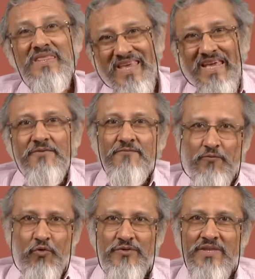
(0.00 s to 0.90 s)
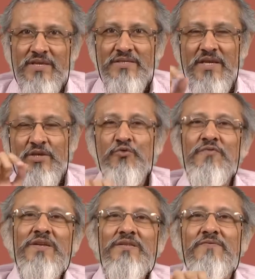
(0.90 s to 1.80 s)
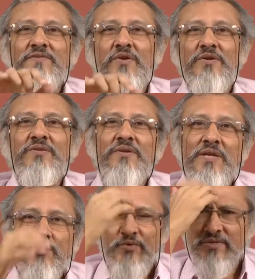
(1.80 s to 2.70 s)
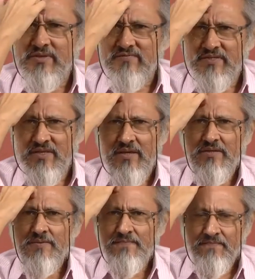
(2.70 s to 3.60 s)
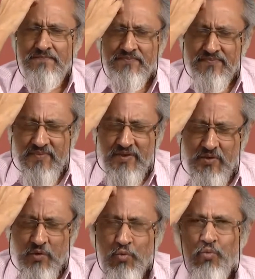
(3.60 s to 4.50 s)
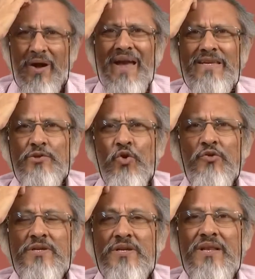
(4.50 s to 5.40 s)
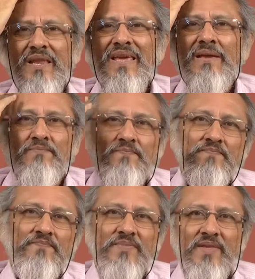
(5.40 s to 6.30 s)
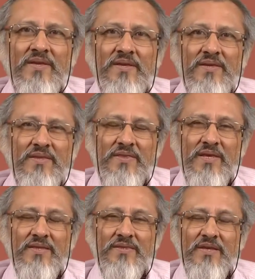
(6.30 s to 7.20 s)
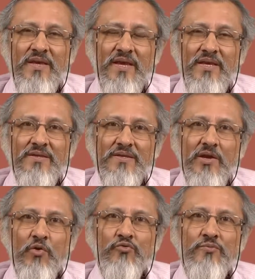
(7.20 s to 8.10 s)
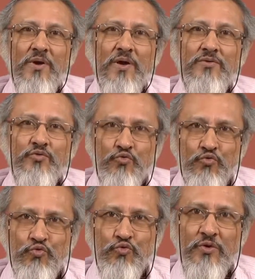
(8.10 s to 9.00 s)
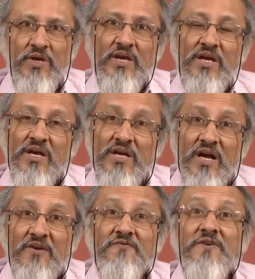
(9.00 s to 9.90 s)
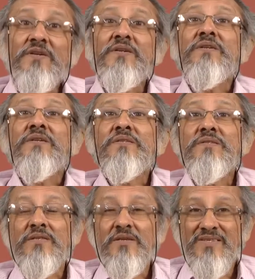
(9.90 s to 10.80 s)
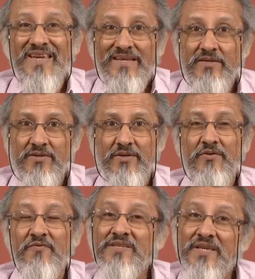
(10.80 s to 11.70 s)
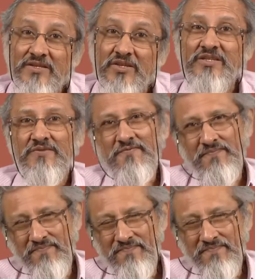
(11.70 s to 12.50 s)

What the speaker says: Therefore, these innovative structural linguists have said, why not claim that the head noun matuh governs the gender of its adjective